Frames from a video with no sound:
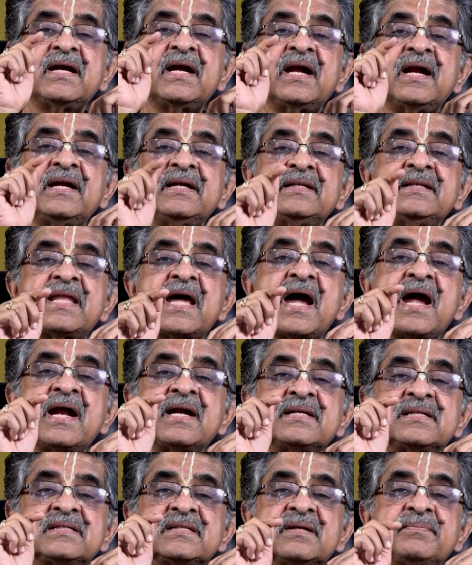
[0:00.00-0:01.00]
and
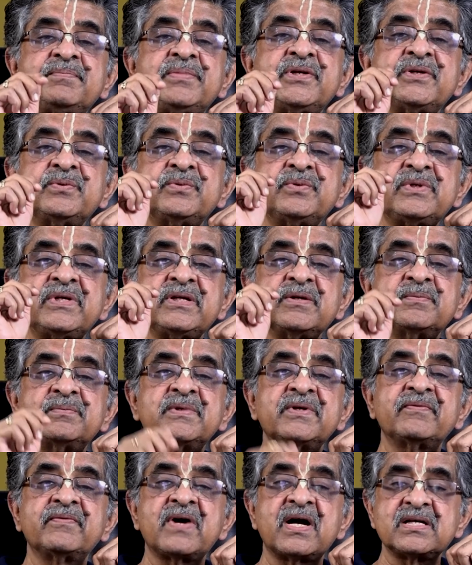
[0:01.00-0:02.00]
that's the beauty of
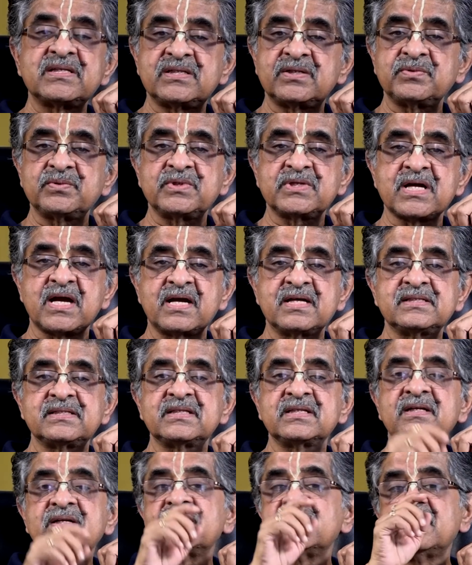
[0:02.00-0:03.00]
the Vaastu
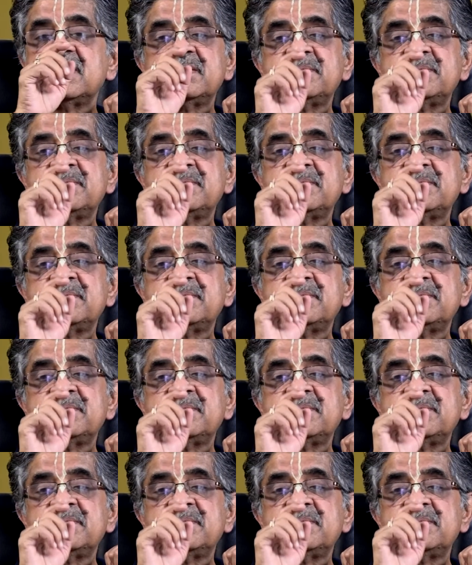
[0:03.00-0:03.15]
Shastra,